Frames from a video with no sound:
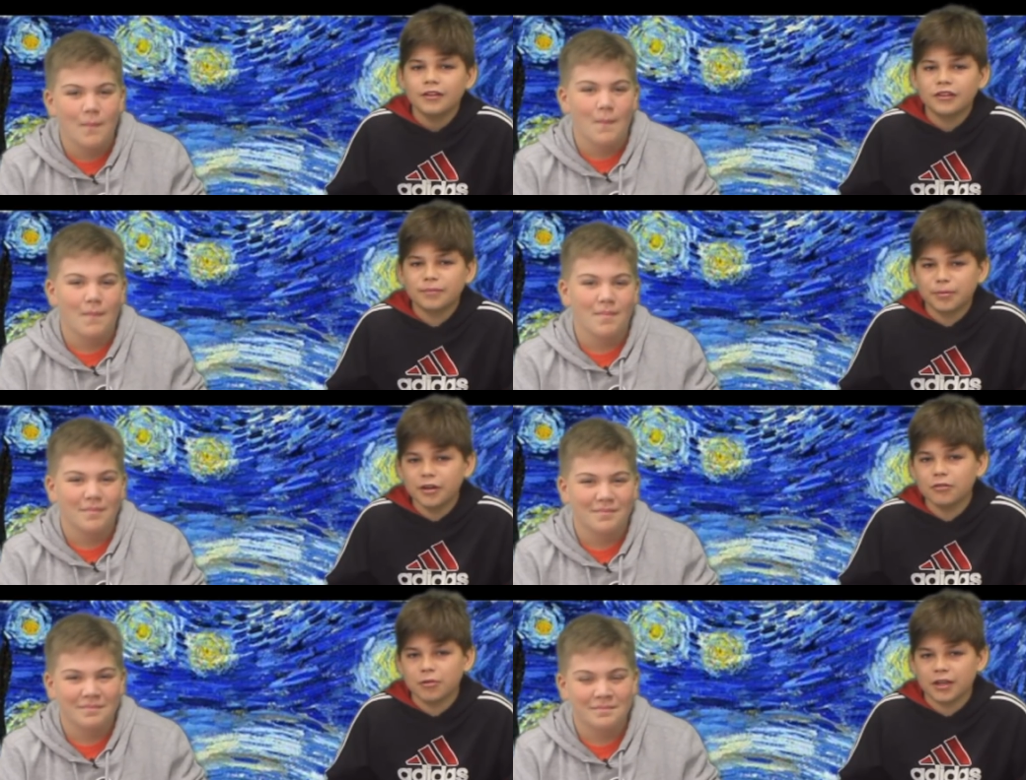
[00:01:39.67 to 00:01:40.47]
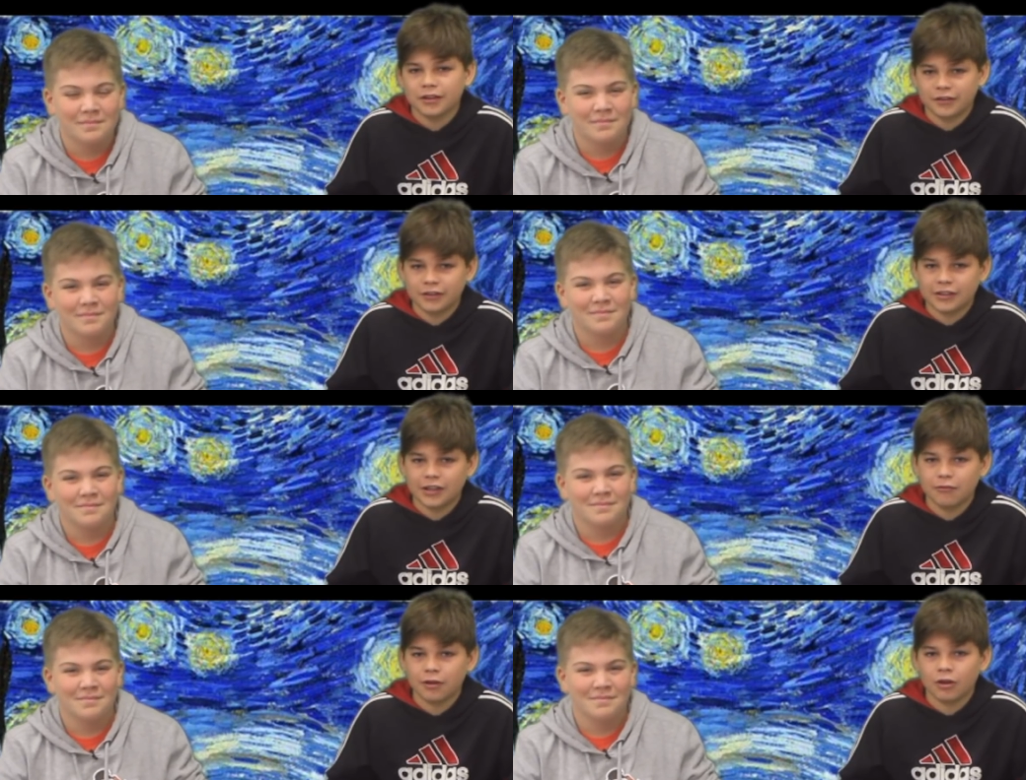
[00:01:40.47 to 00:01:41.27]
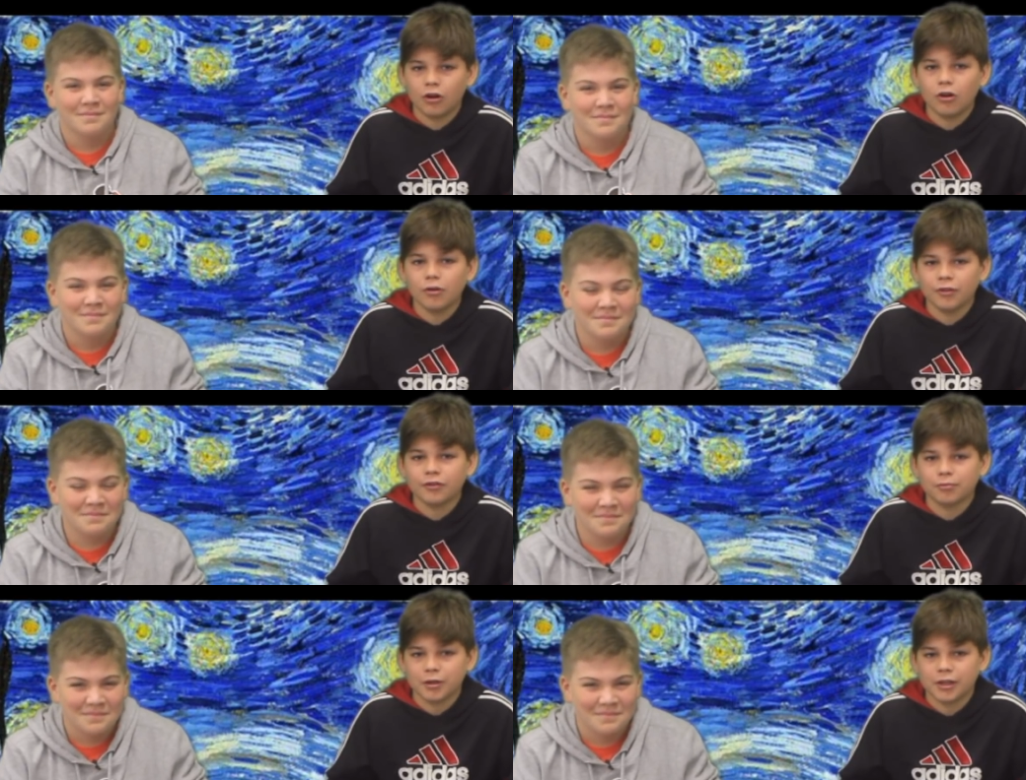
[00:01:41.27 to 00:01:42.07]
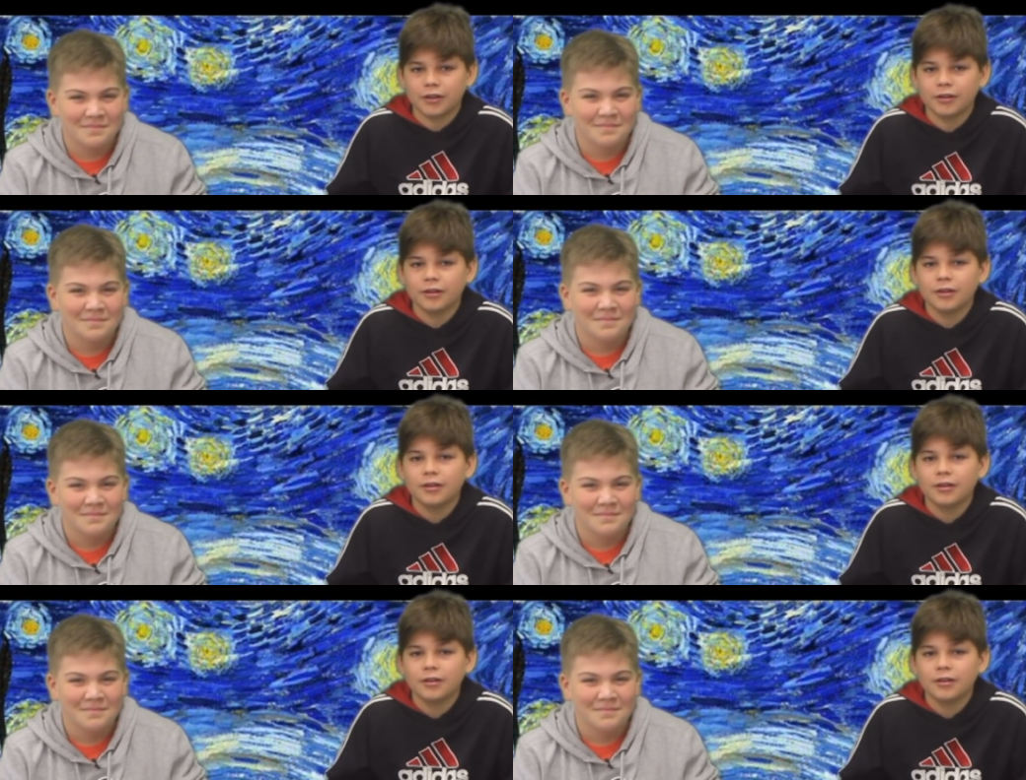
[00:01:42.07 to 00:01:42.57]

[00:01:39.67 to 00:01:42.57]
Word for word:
Speaker 1: Spirit Week is continuing all this week.